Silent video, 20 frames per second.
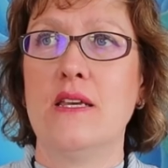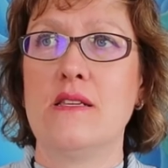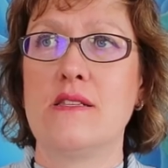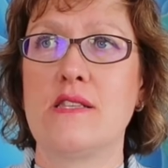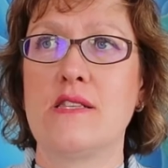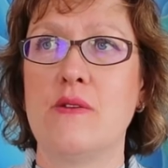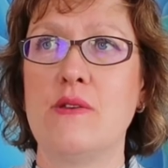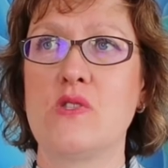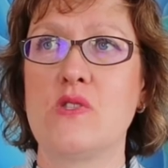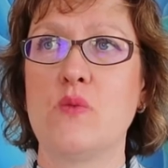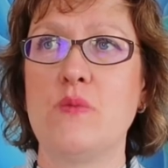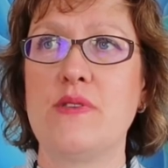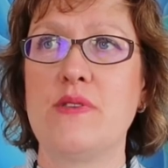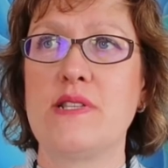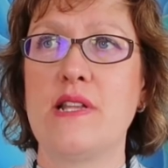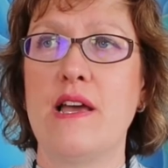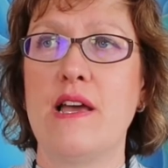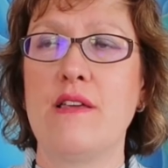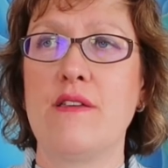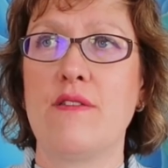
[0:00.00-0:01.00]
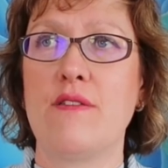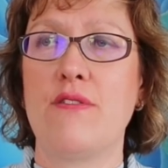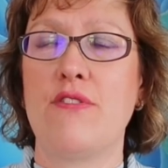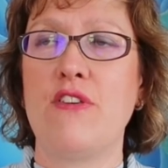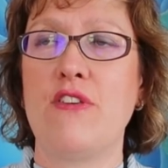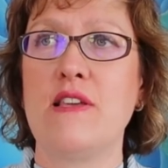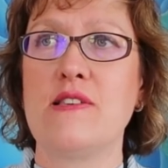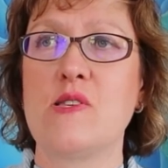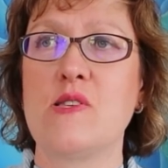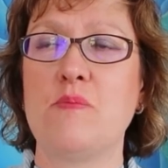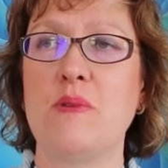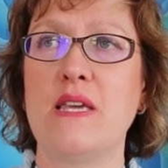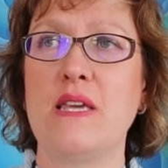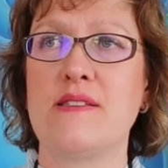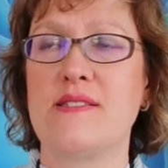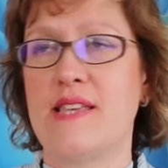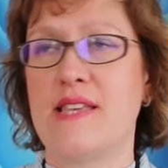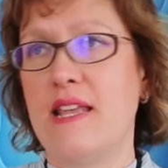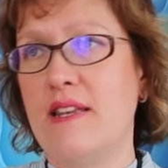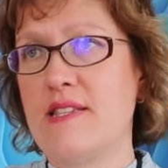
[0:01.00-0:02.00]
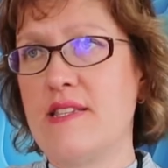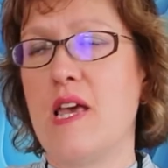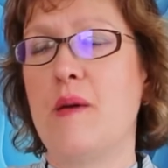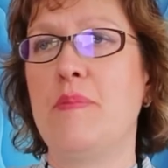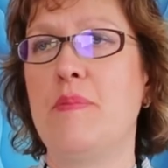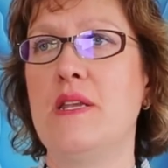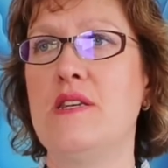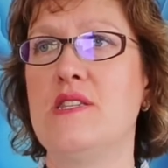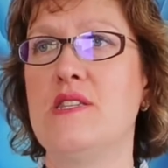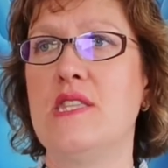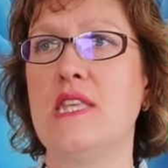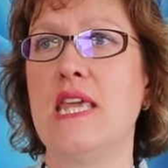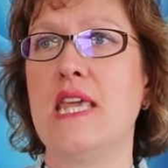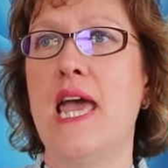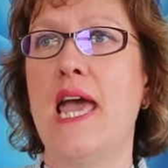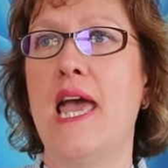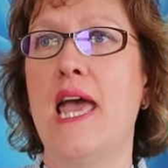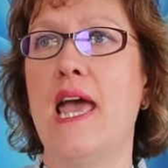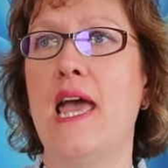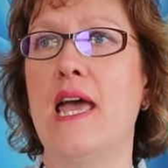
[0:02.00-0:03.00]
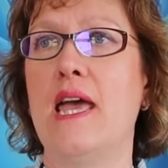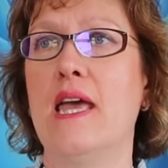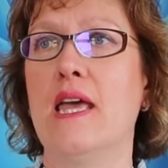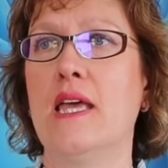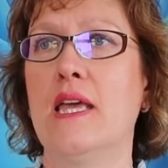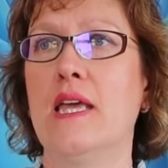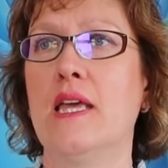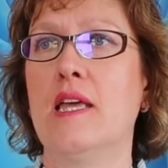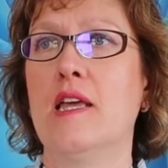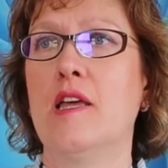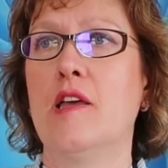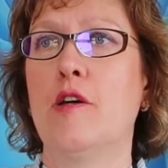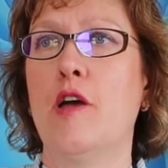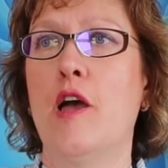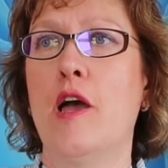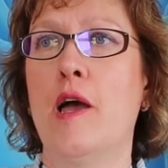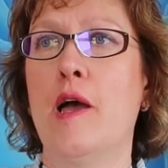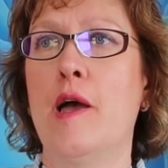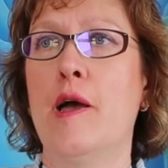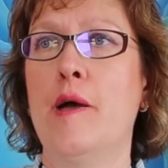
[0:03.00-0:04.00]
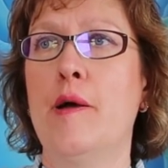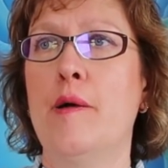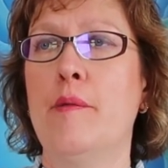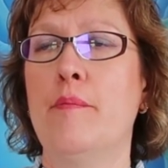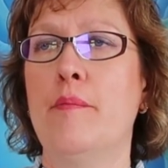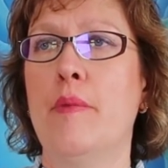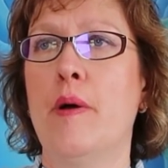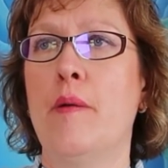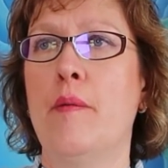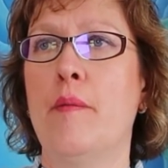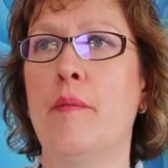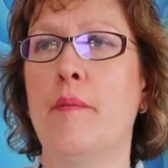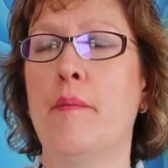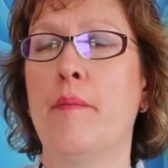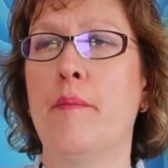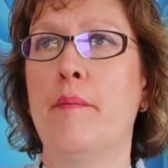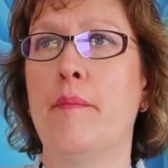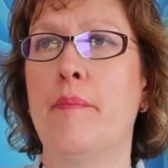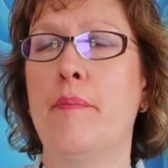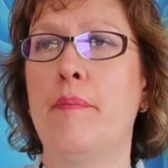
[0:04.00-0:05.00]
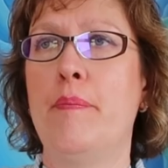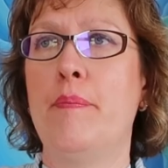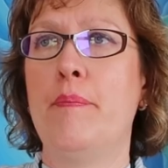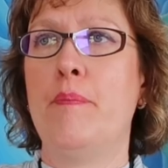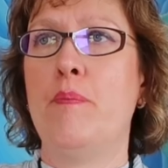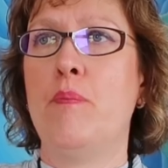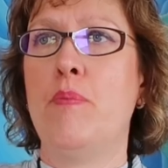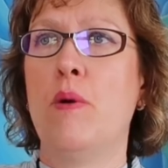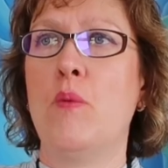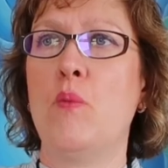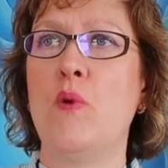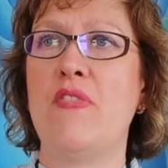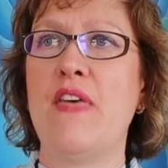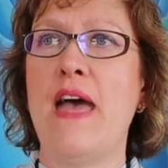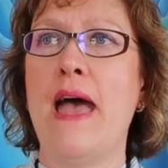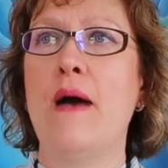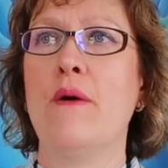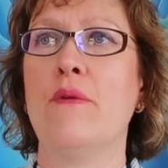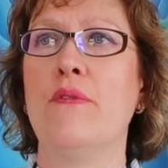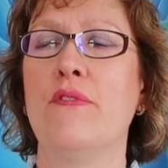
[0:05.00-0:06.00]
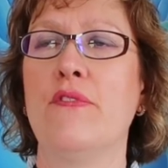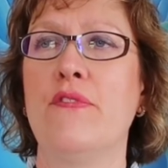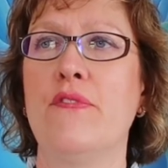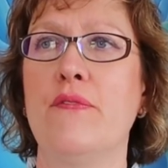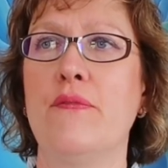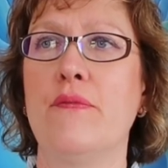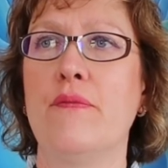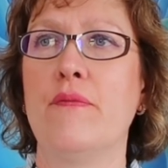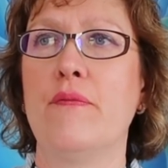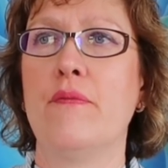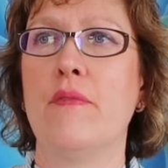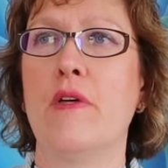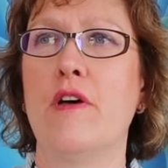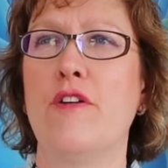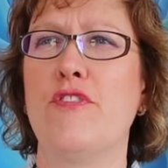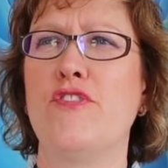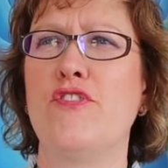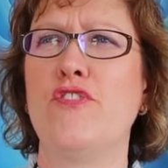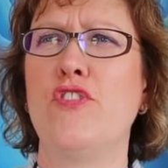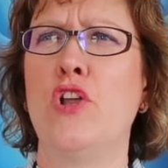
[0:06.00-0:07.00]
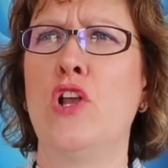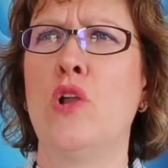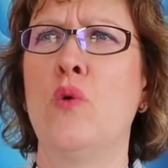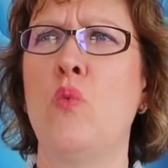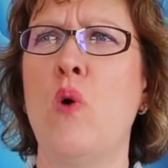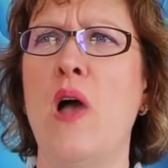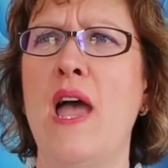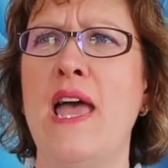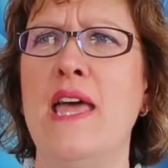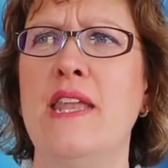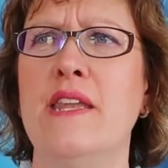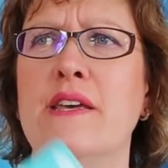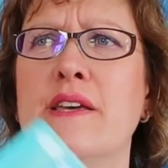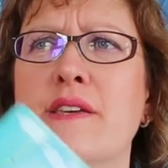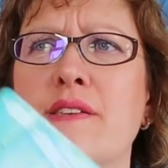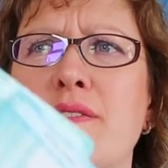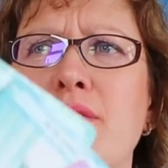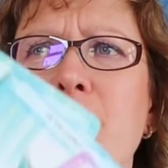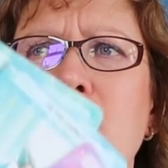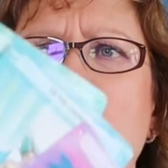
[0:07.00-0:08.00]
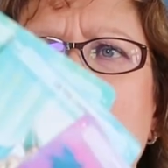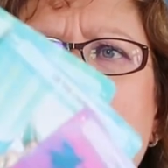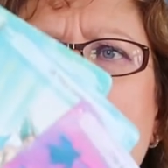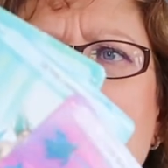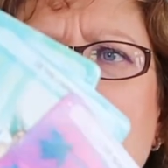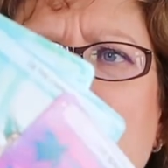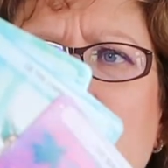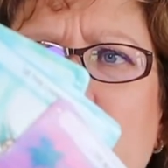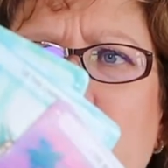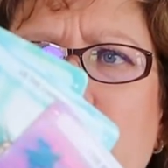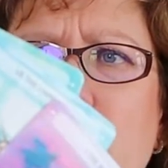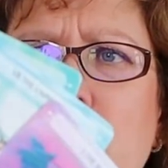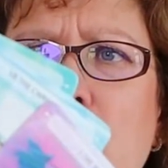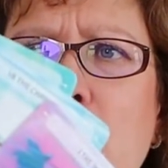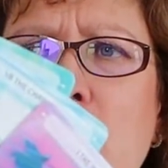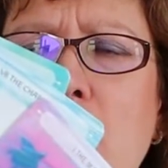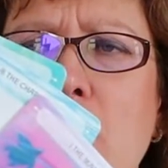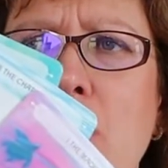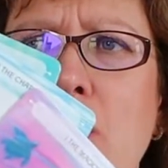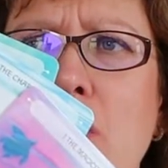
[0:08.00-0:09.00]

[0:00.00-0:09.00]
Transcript: So it's almost like things are being sent up into the air, but without a full awareness of